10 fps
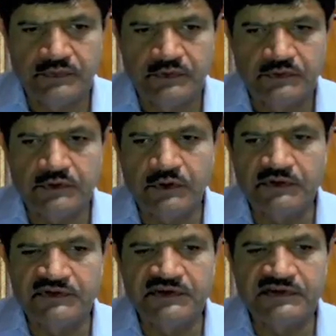So now
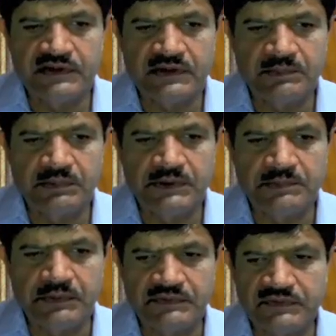it says the complete
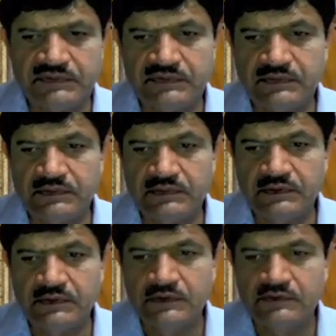process.
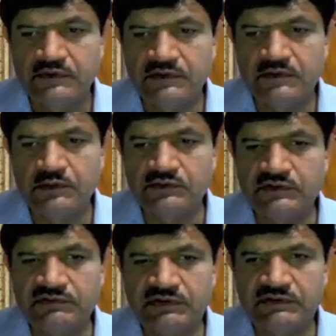So I'll close
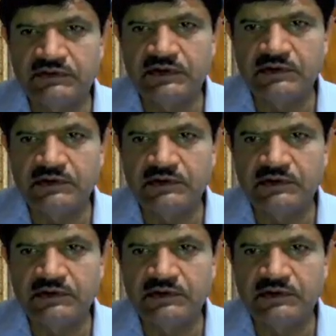this one. So now